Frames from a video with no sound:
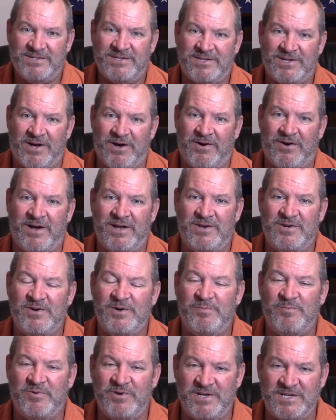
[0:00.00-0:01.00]
So I
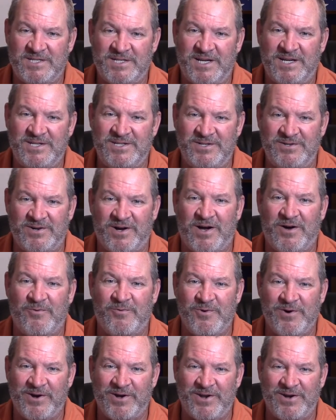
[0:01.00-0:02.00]
do appreciate you
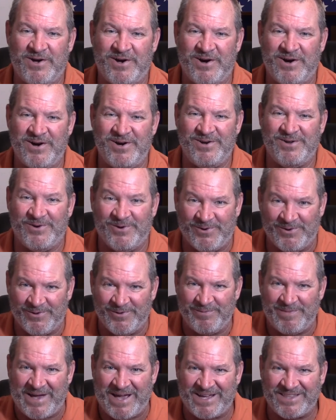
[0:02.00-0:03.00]
all working hard to
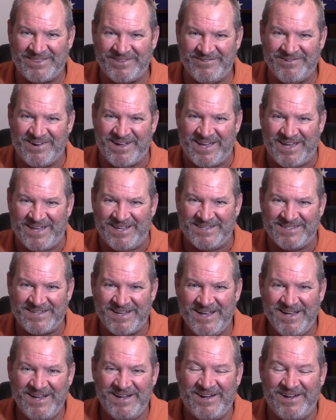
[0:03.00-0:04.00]
hold back the
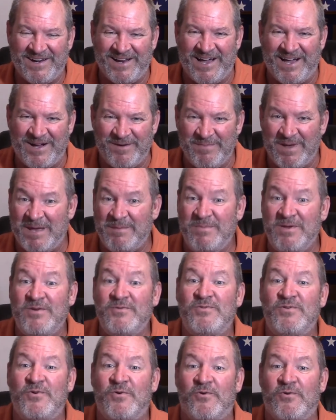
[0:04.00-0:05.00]
reins on how maybe
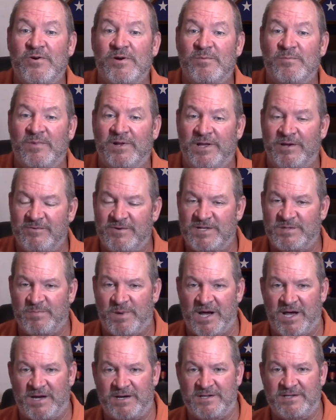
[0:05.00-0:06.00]
you normally
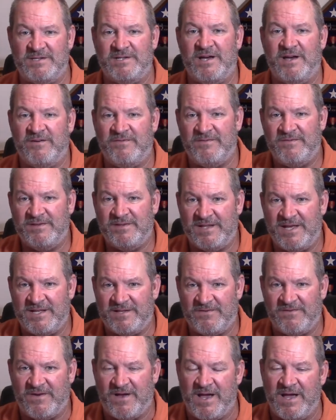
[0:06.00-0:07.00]
respond to stuff.
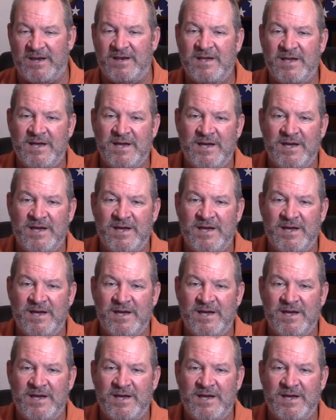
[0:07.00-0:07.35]
That's fine.